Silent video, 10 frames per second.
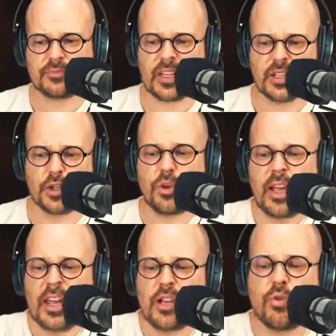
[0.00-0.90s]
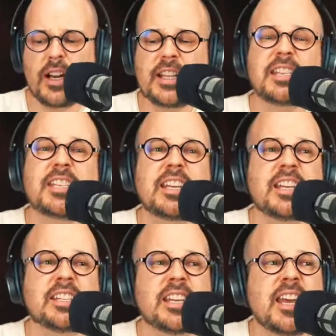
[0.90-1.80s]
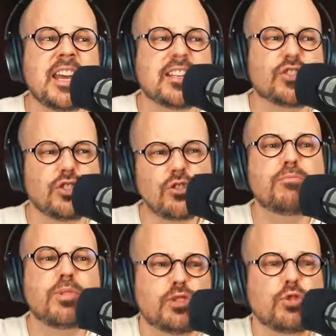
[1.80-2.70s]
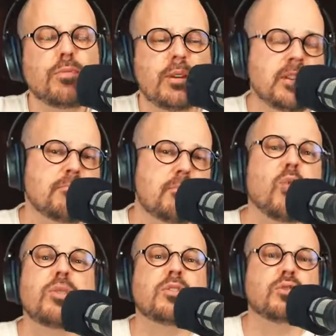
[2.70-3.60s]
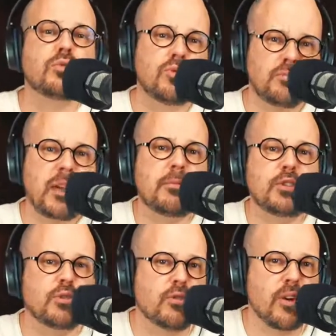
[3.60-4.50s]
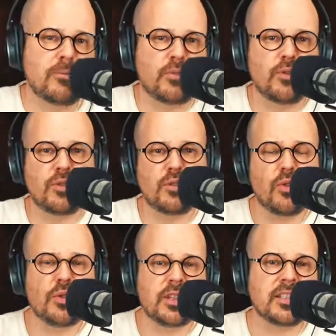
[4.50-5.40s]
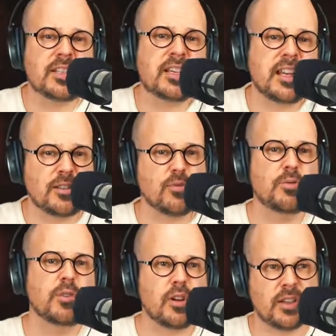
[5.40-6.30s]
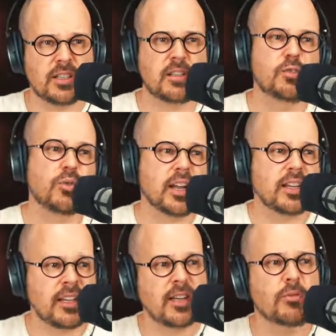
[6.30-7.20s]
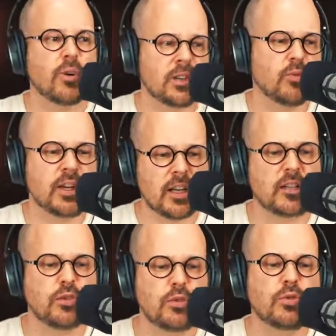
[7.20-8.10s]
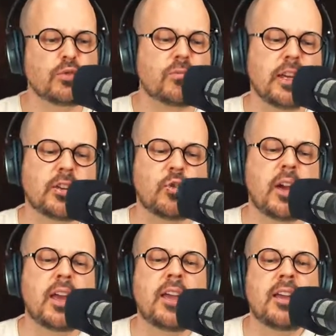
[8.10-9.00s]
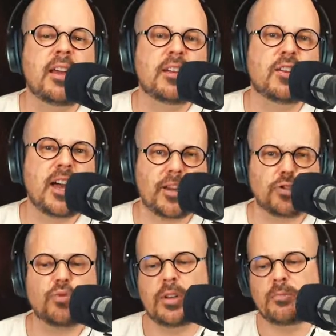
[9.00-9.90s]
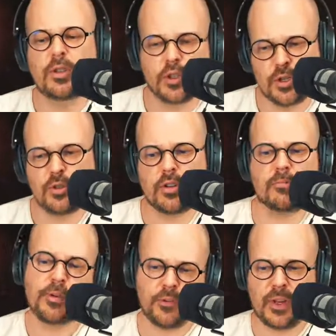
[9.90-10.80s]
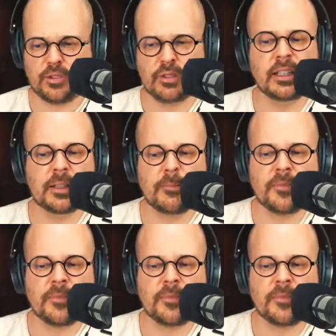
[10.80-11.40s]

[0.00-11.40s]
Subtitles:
So quality is super important to be able to grab your audience, and that's what we're gonna look at here. What can you do to make your live stream look professionally?